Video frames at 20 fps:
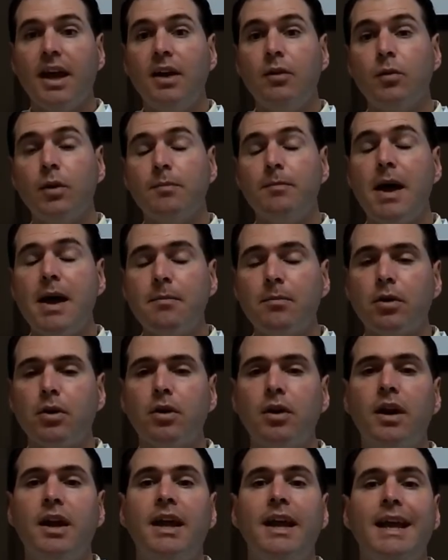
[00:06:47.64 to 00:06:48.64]
And
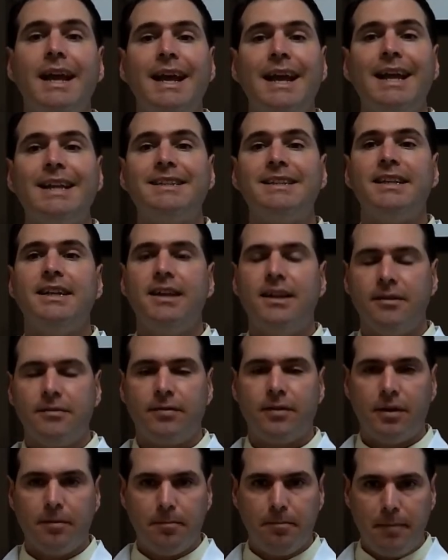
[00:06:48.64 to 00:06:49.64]
remember, it's the
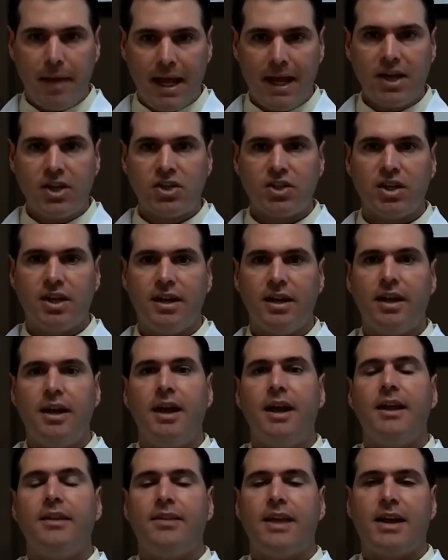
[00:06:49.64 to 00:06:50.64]

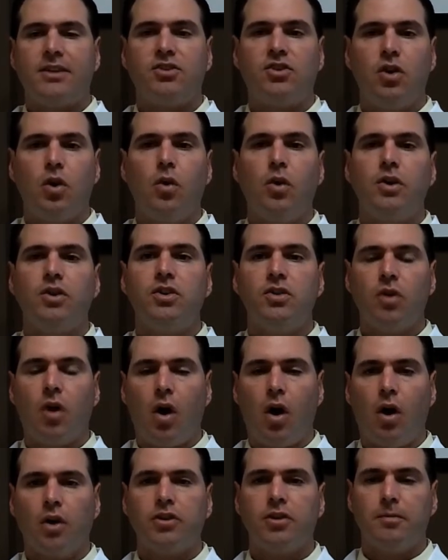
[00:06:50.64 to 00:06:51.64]
inflammation that's going
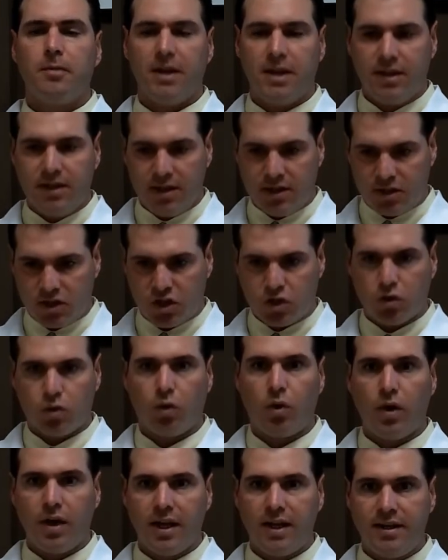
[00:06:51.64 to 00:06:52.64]
to ultimately
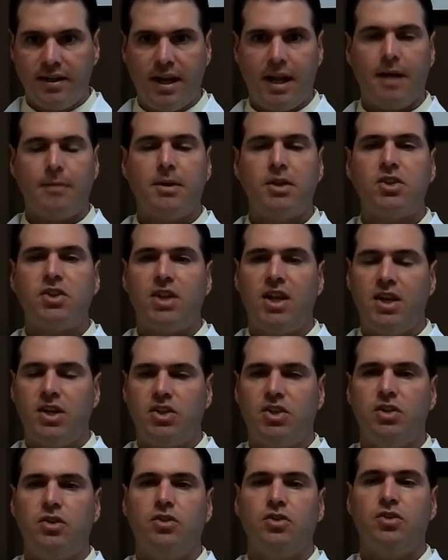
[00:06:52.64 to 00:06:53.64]
destroy and damage
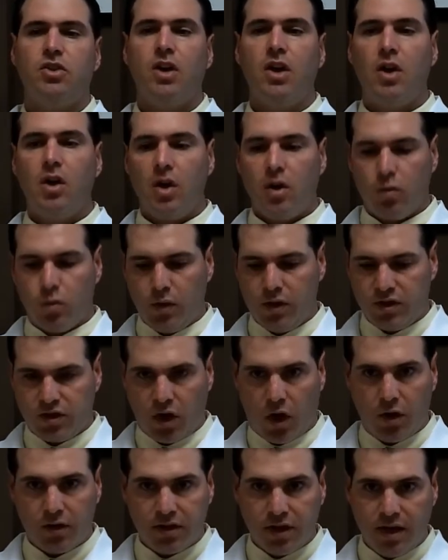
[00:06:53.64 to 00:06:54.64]
tissues,
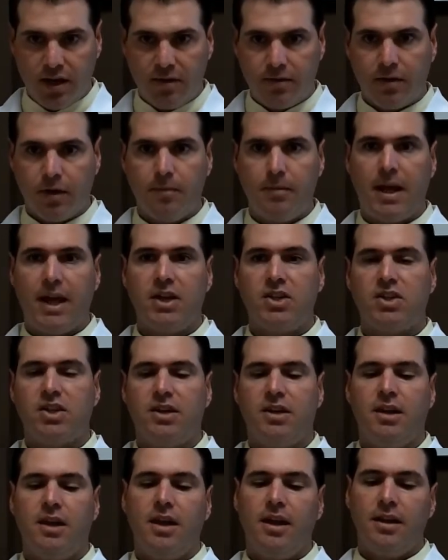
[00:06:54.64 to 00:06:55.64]
result in
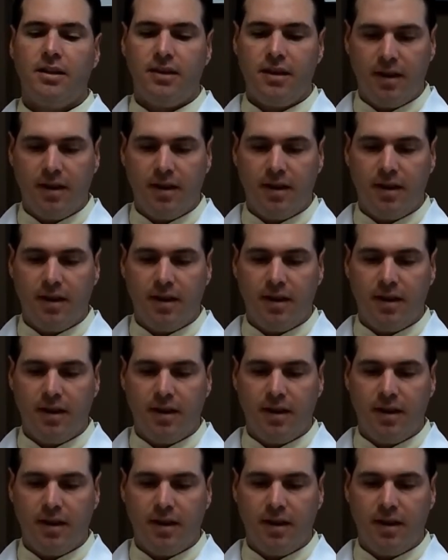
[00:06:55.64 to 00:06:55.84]
inflammation.